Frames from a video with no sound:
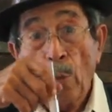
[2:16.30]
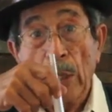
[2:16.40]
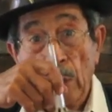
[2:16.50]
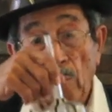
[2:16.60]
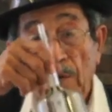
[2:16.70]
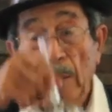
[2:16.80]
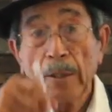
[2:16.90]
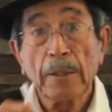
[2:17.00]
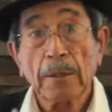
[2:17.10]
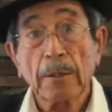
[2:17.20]
When you fill
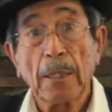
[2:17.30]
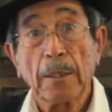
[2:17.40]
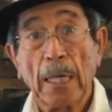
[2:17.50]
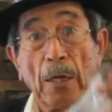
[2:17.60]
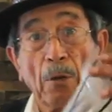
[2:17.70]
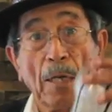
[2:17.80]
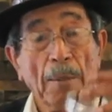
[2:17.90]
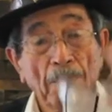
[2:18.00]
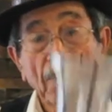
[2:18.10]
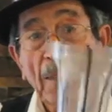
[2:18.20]
this container
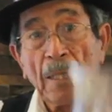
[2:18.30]
up,